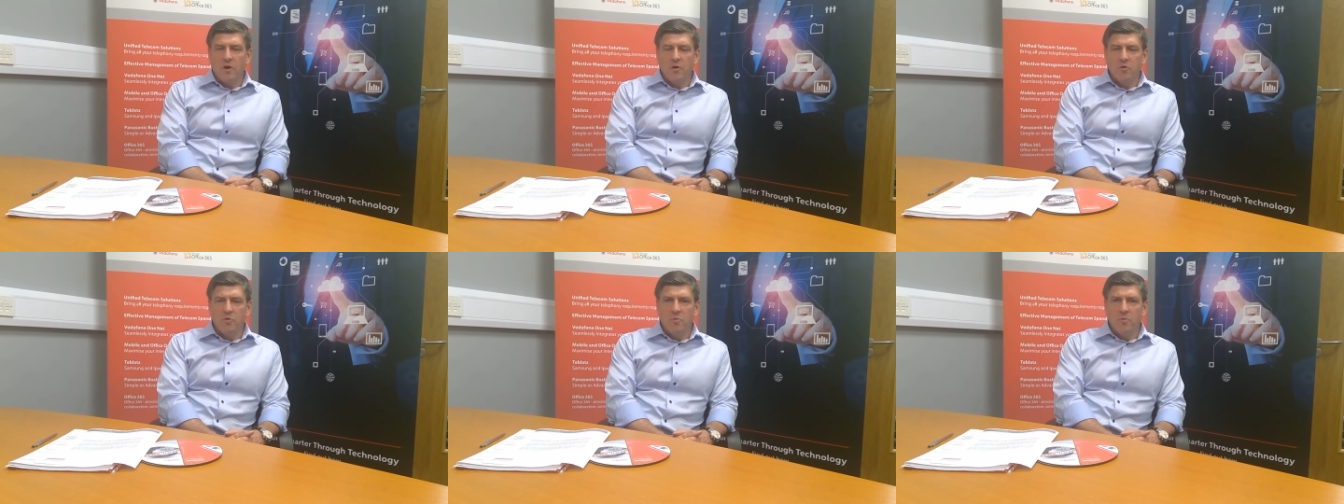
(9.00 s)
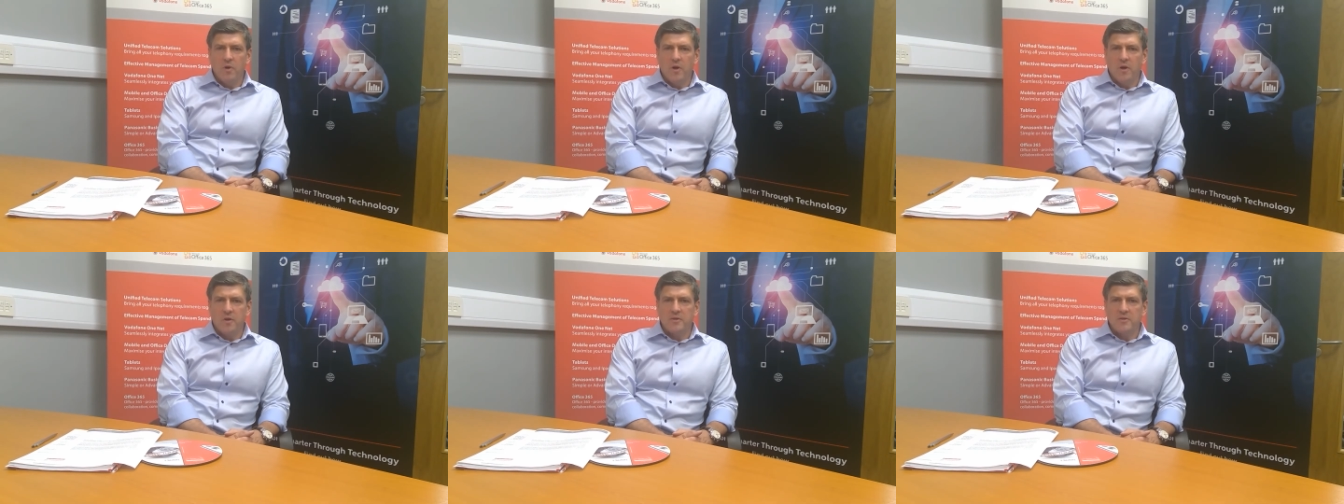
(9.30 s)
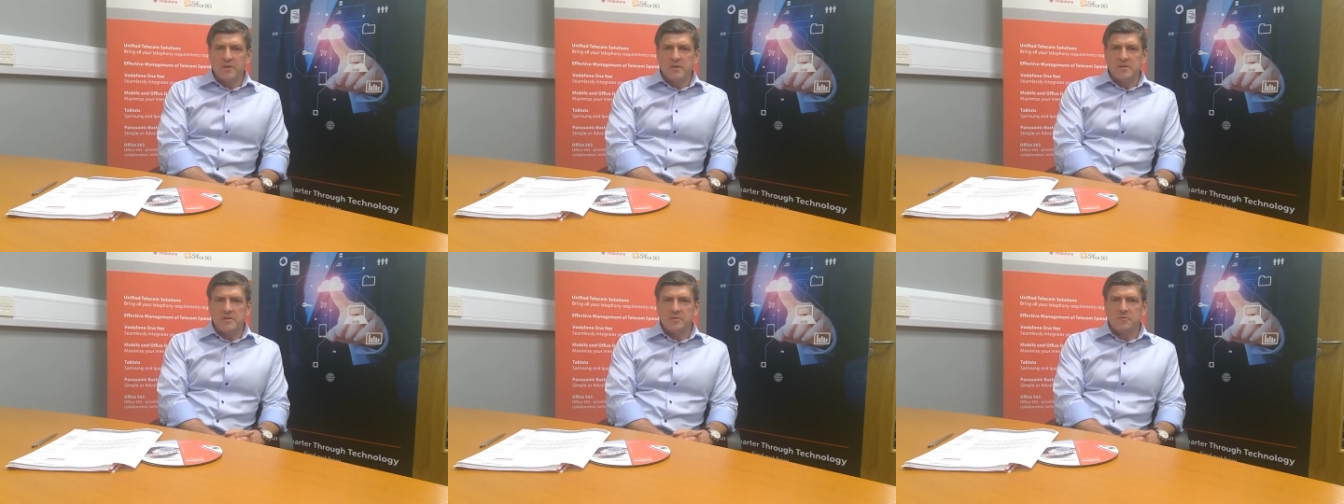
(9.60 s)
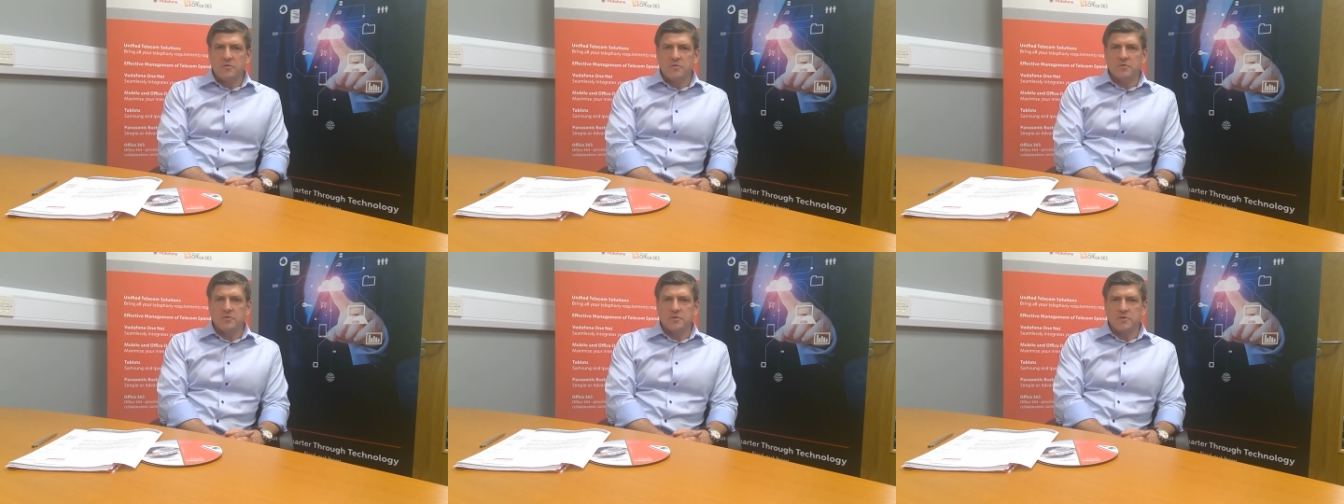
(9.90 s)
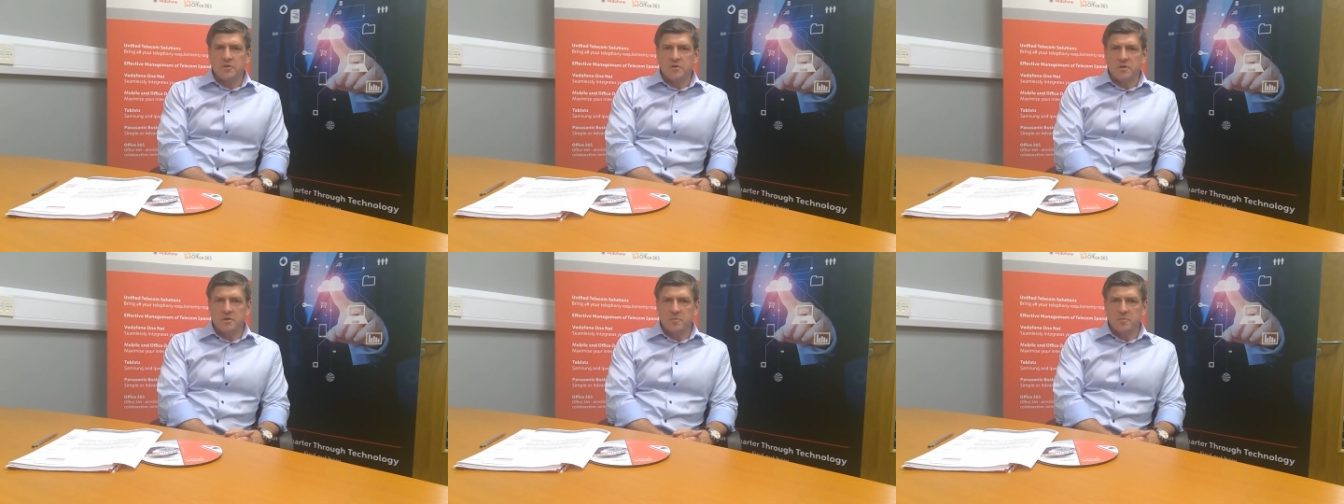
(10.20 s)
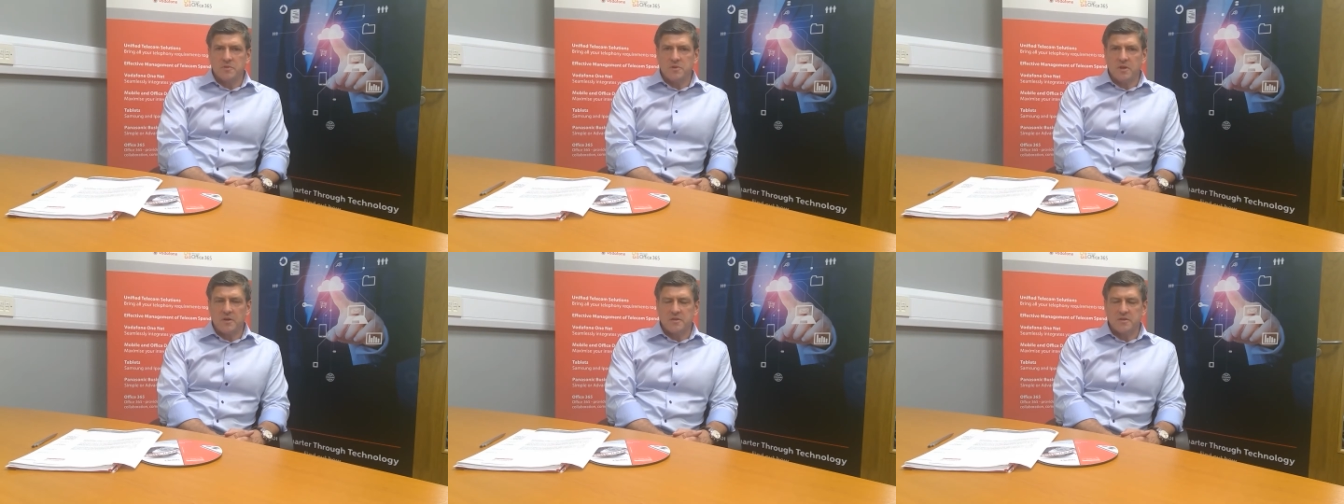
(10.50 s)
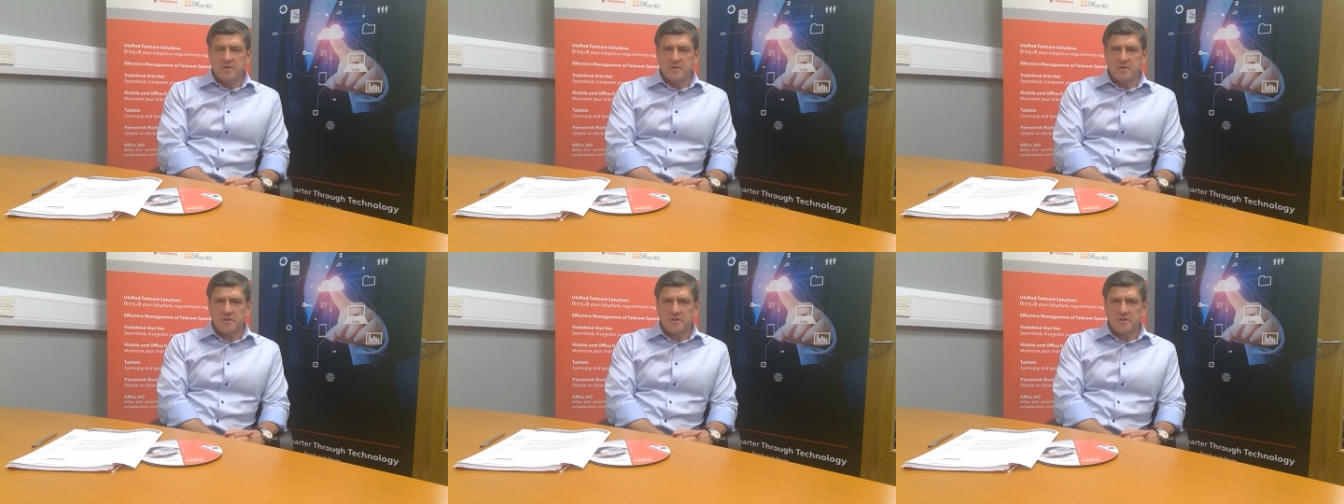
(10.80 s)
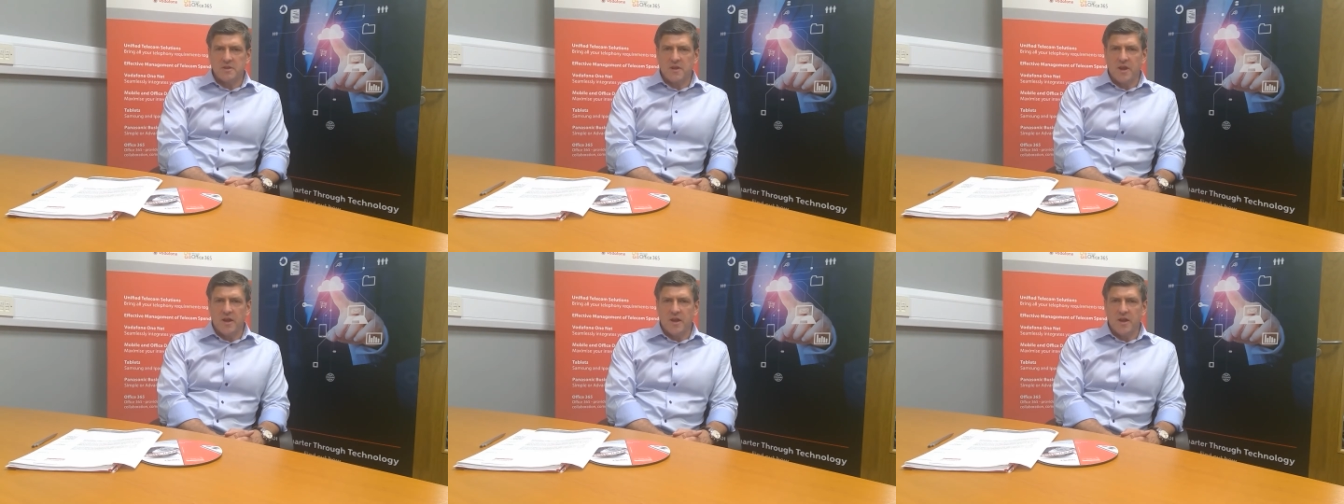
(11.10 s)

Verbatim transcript: home and these difficult circumstances.